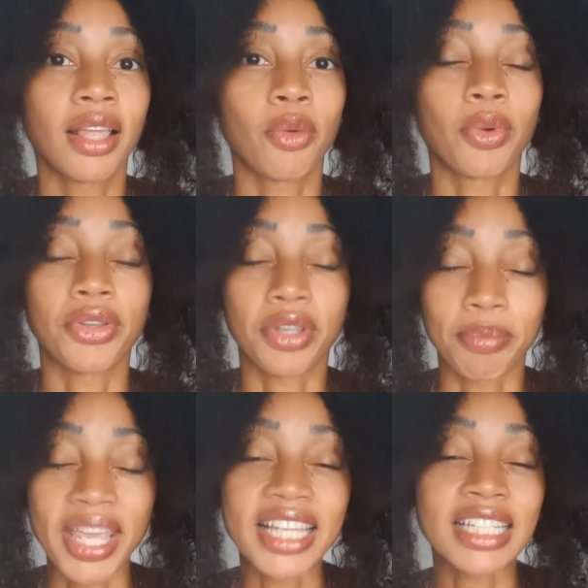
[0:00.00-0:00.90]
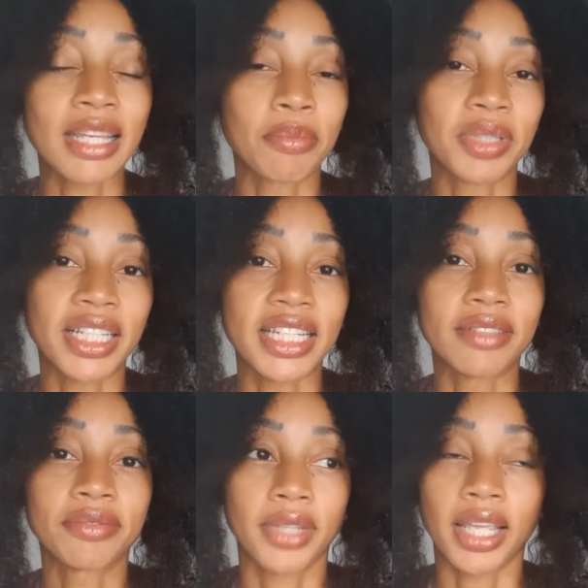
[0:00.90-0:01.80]
where you can make a
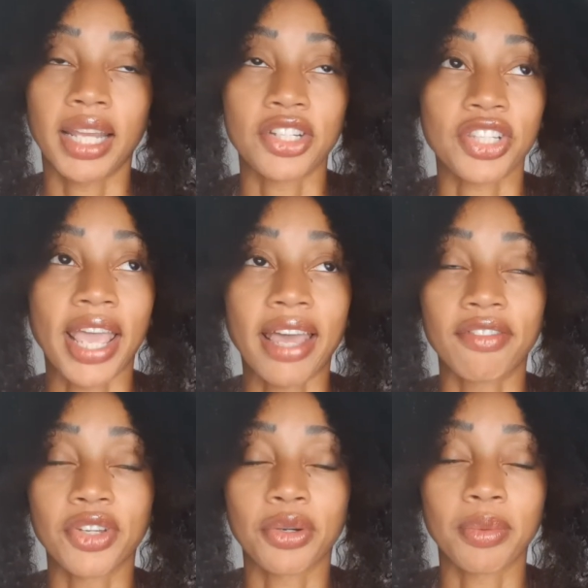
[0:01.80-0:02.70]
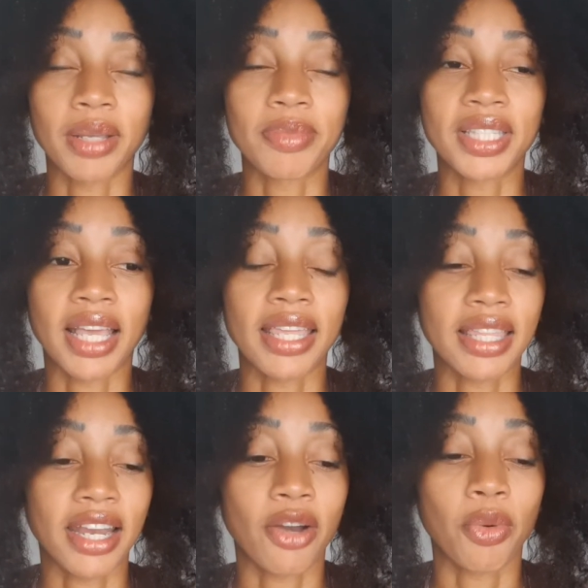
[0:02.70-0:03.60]
template and just have your website
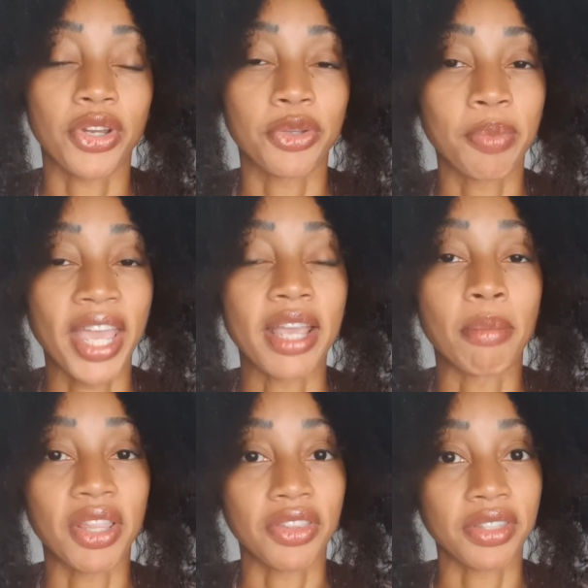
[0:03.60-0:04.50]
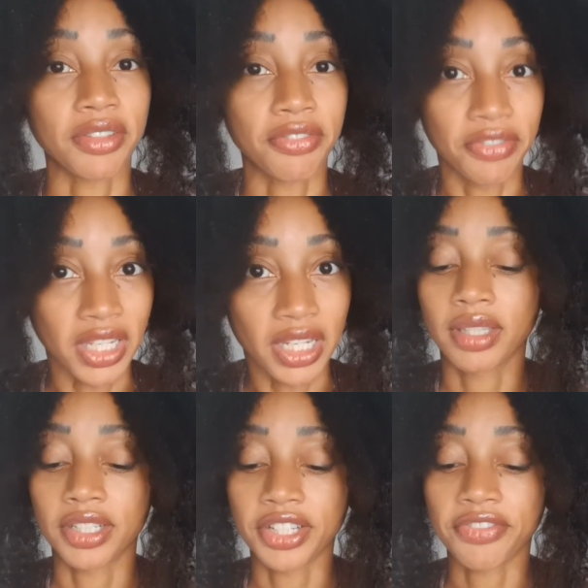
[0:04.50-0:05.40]
there where you pay a monthly fee.
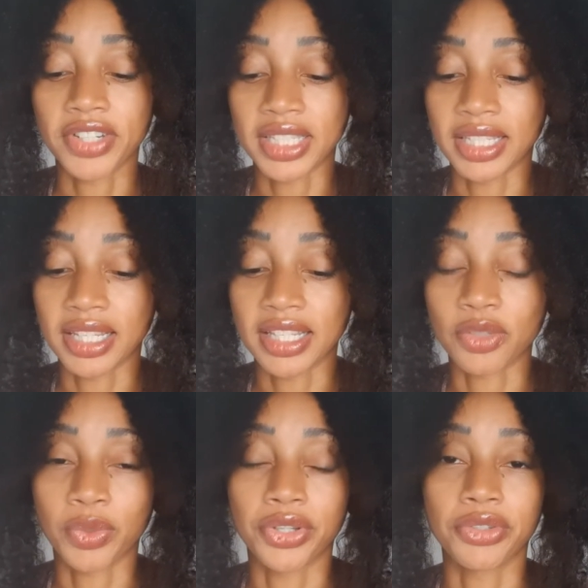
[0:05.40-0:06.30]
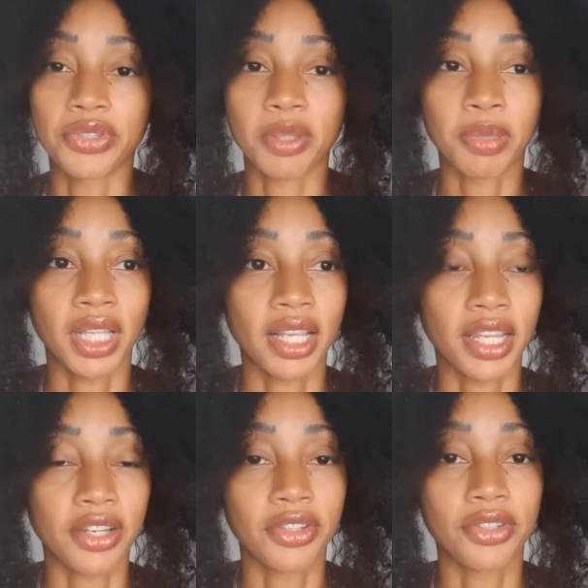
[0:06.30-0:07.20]
The difference is, when you use a
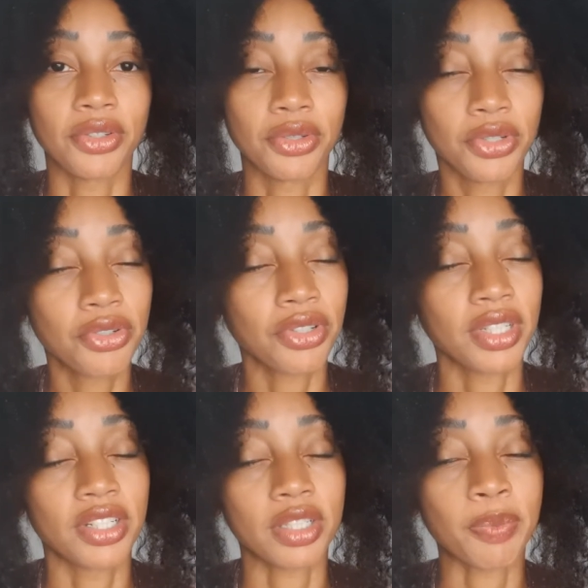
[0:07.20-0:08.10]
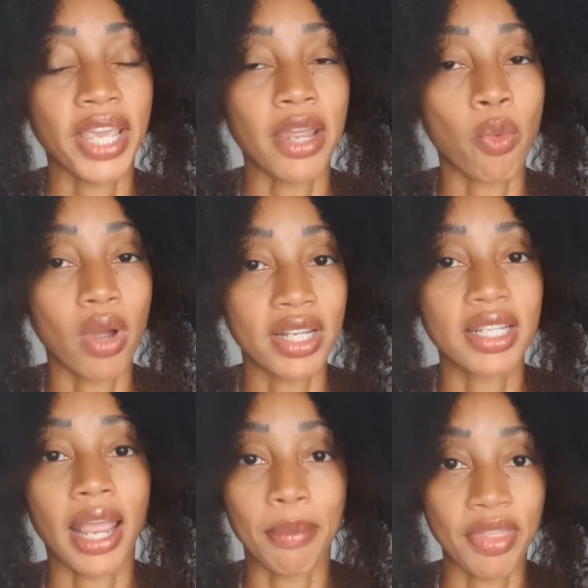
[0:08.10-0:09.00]
plugin, you usually just pay a
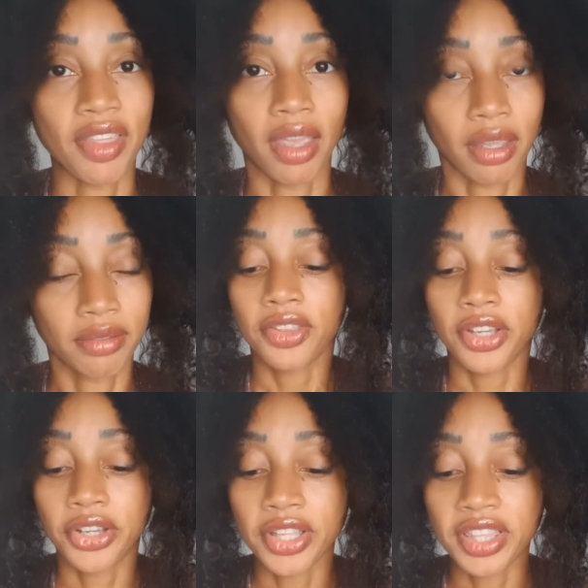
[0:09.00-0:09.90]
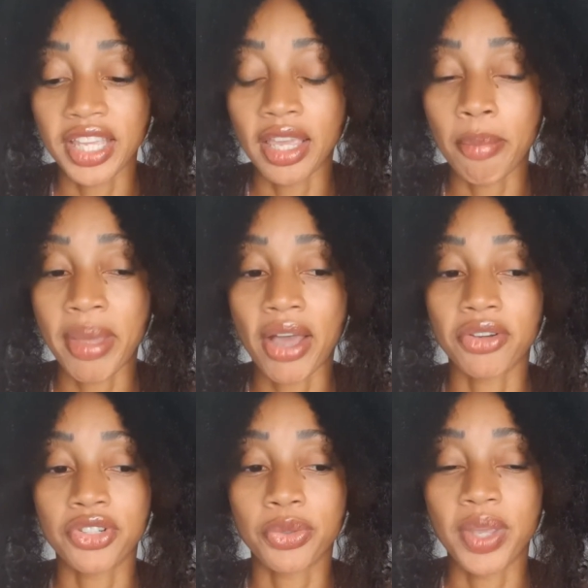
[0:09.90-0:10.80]
one-time thing. The good thing
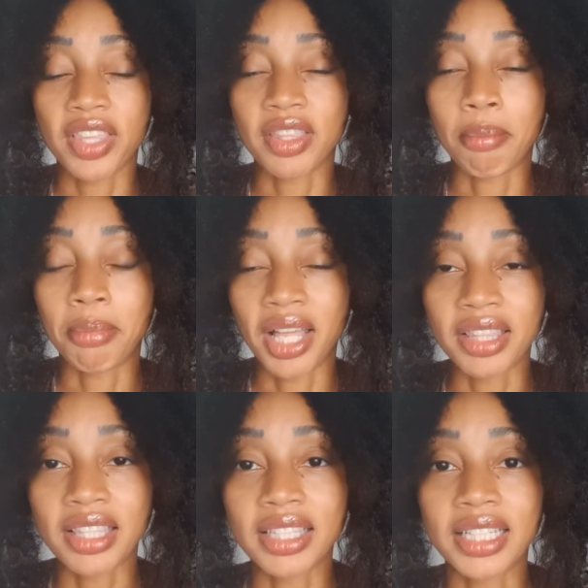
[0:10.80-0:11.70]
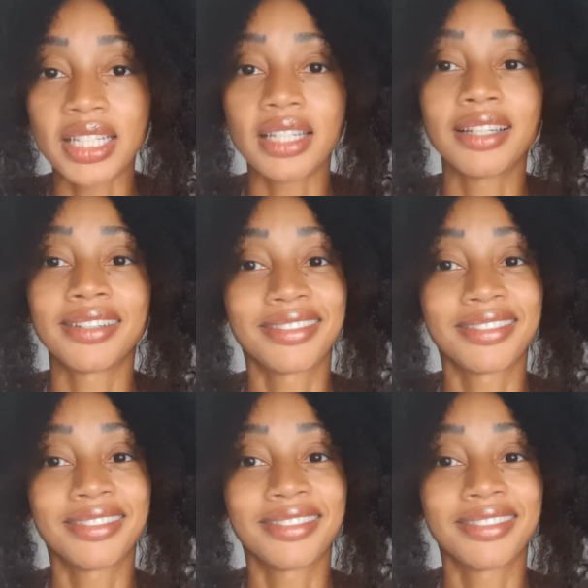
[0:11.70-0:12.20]
about doing the monthly,